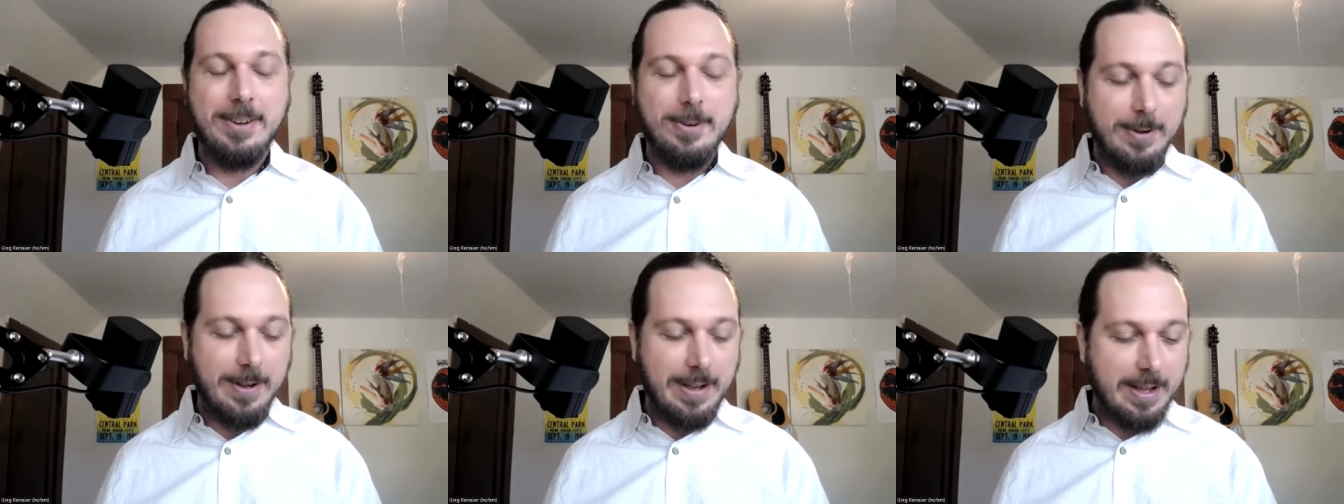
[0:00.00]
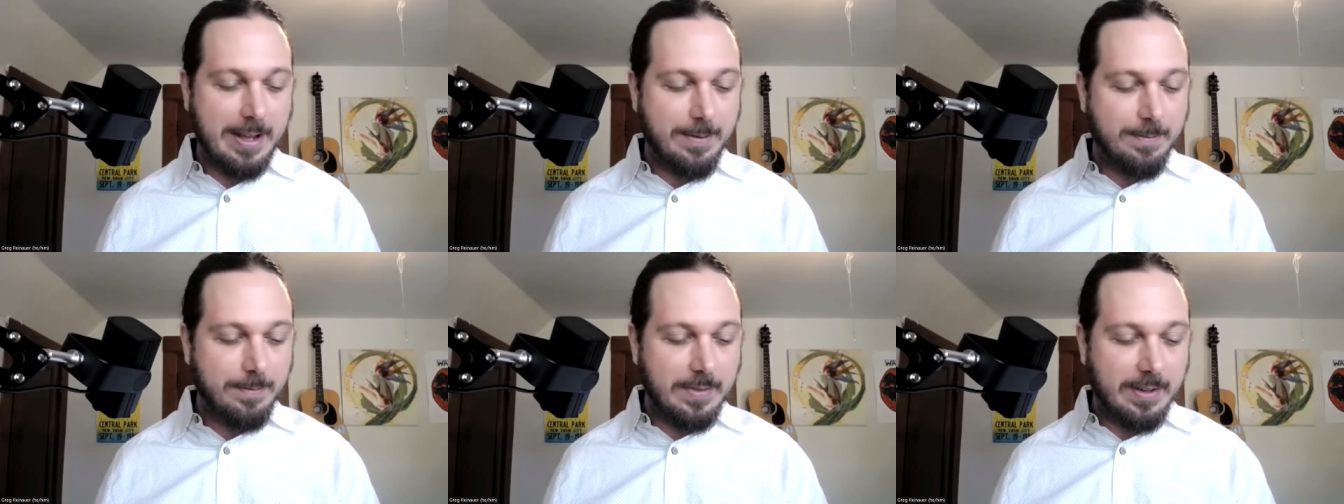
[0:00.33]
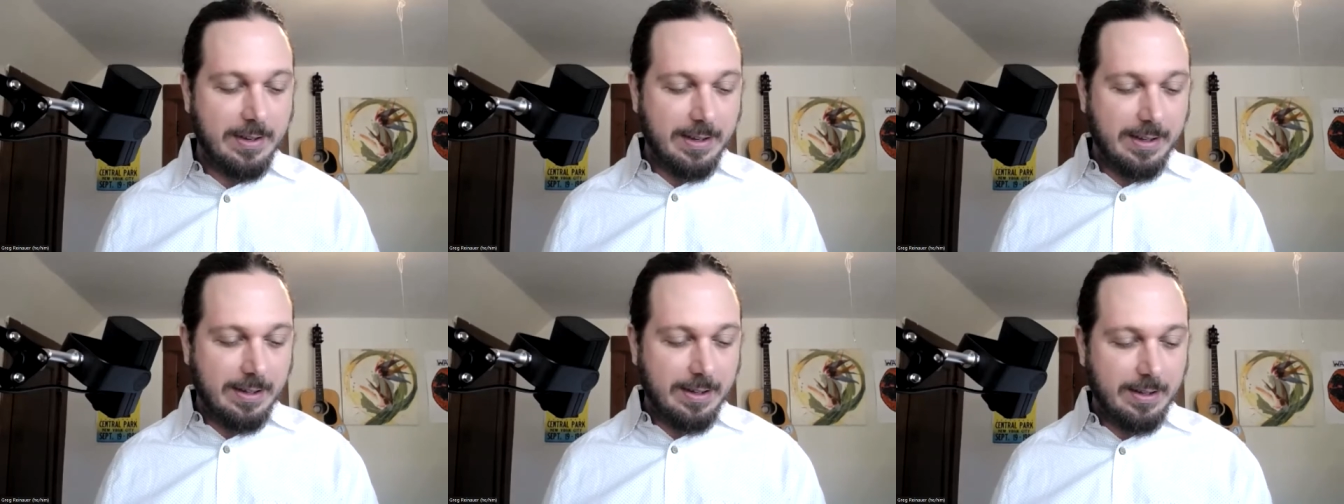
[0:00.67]
So
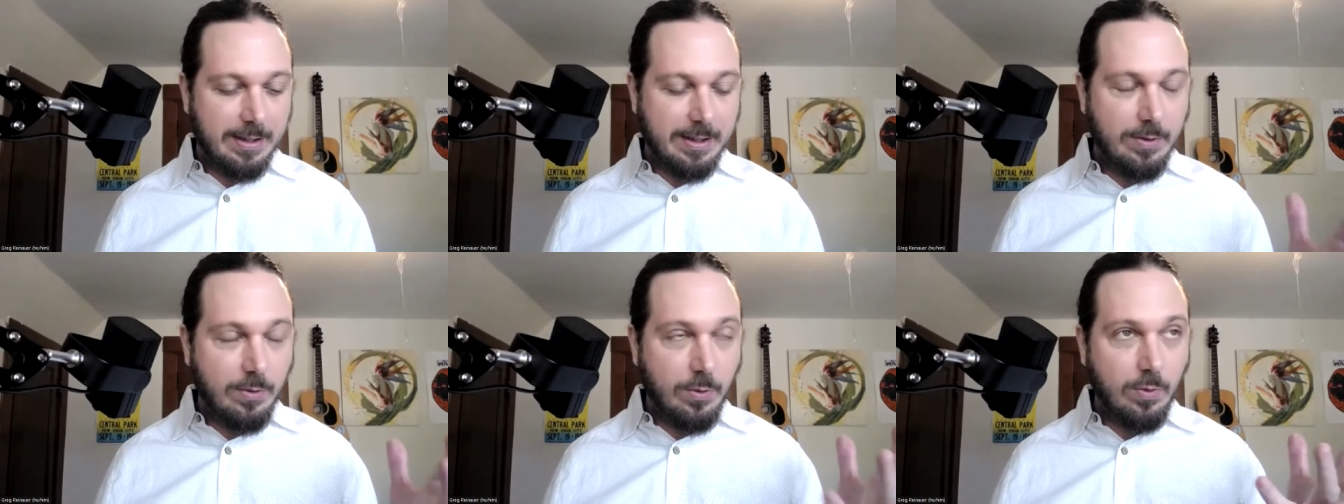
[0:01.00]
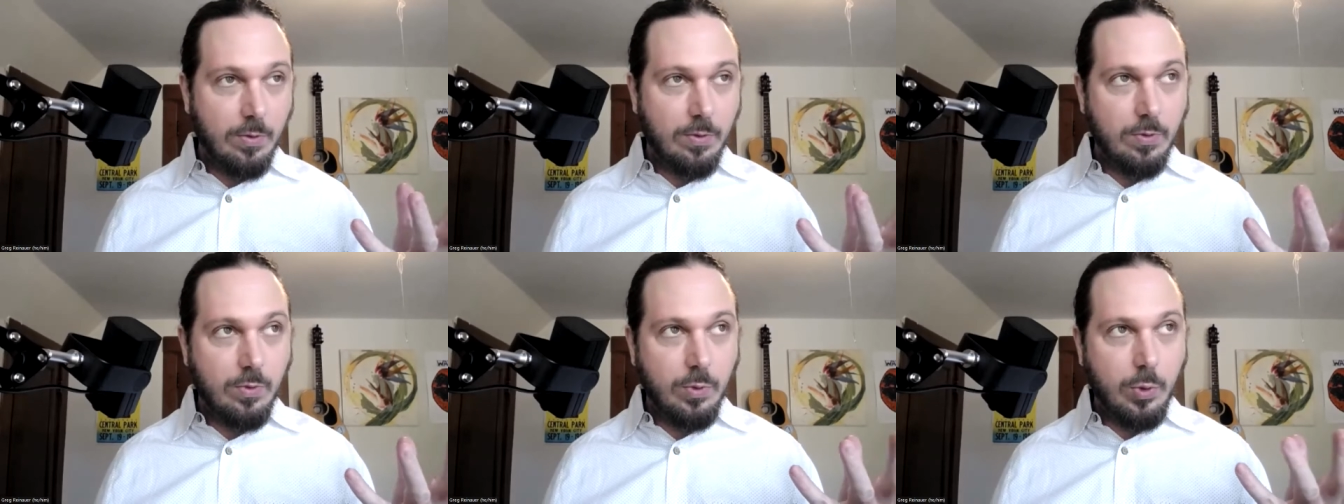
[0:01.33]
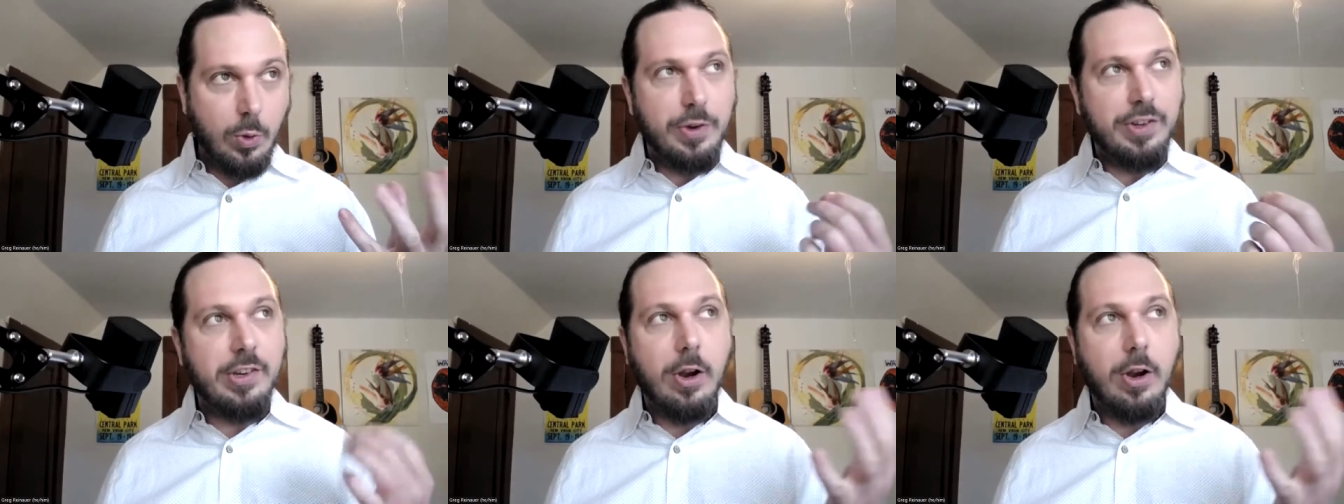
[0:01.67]

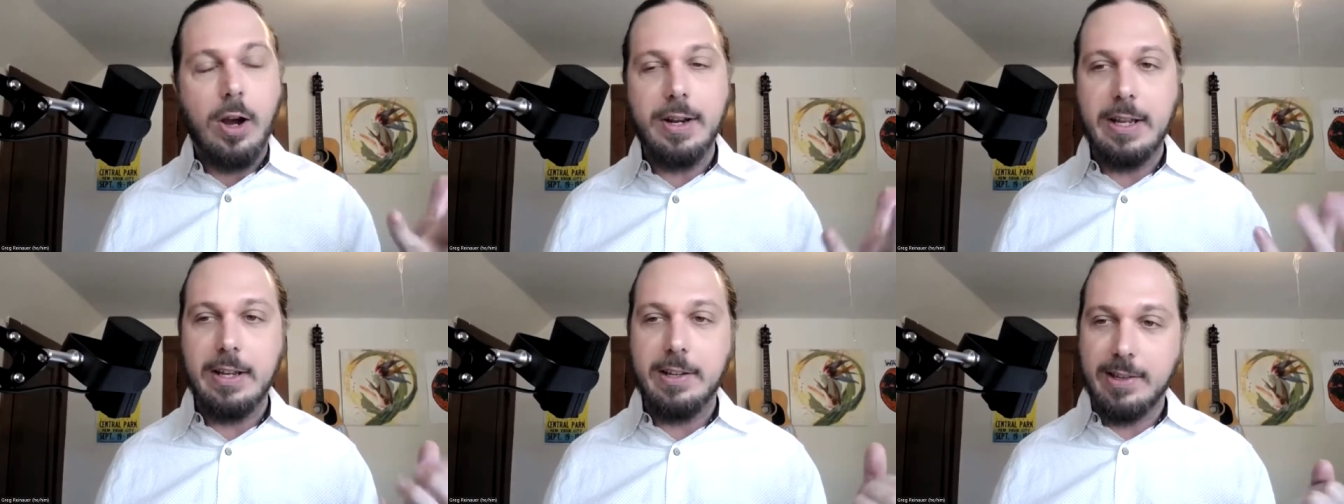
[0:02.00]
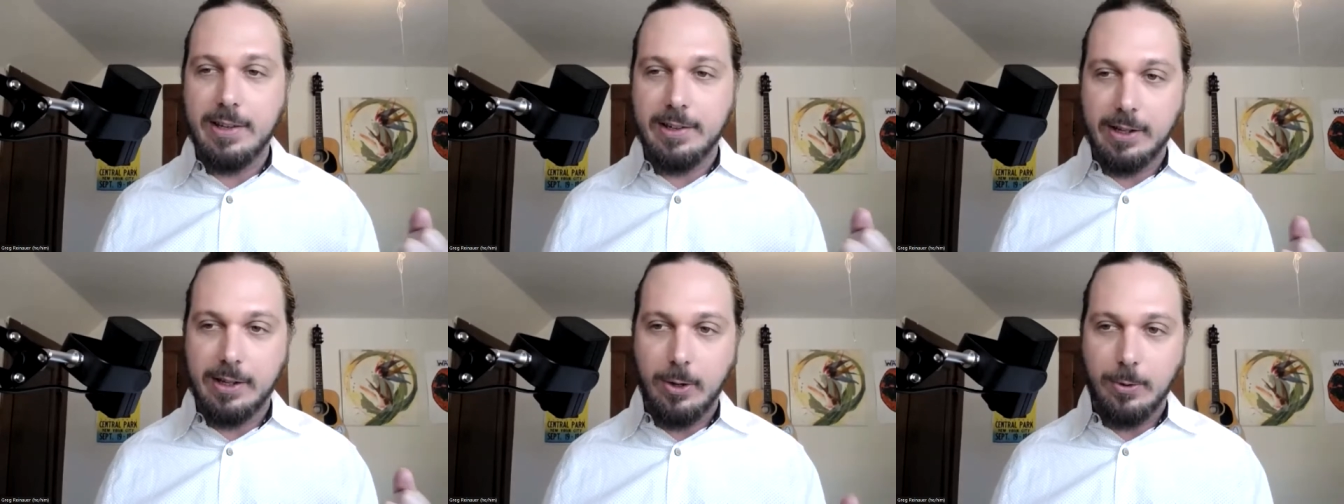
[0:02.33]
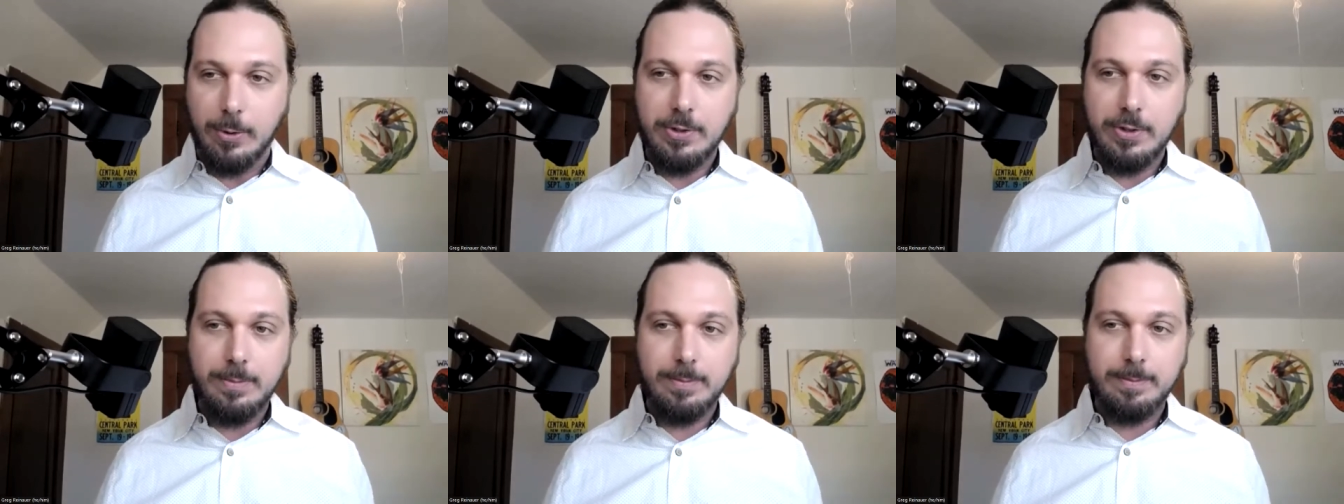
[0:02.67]
who is your audience as a
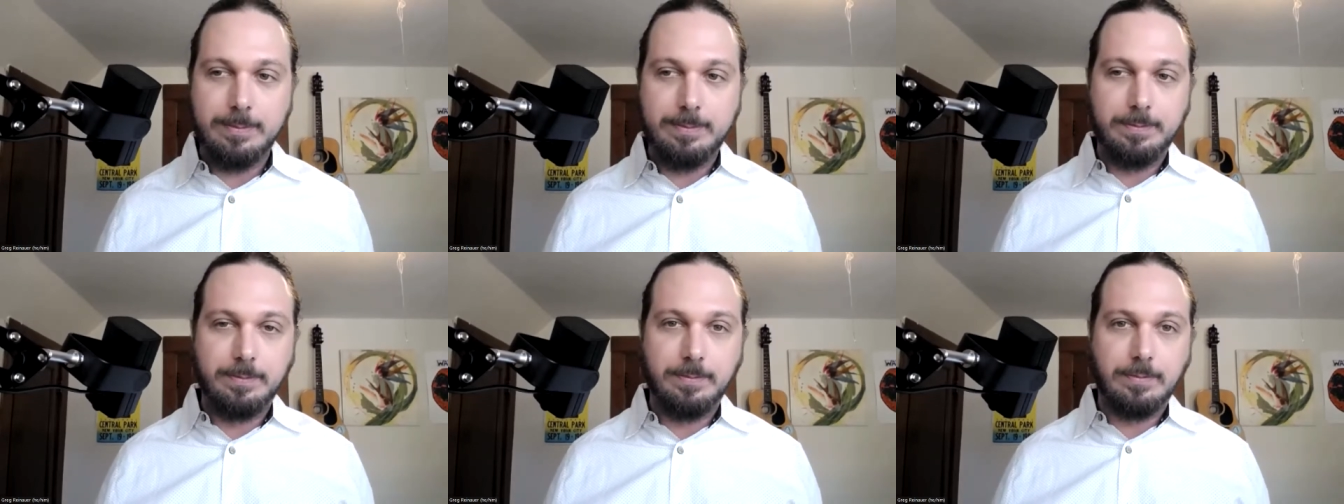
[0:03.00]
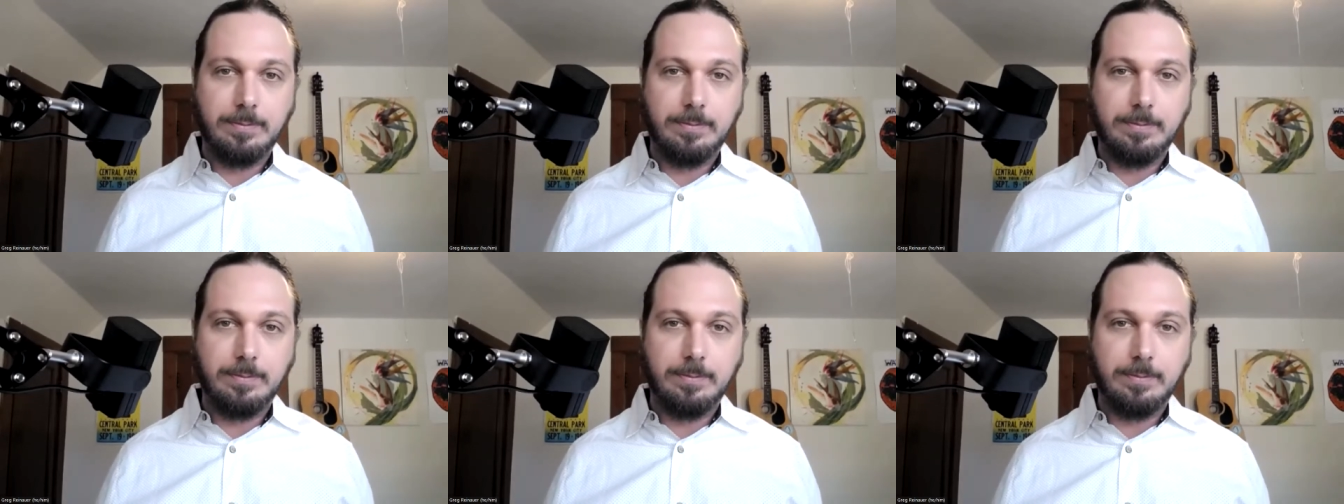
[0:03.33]
coach?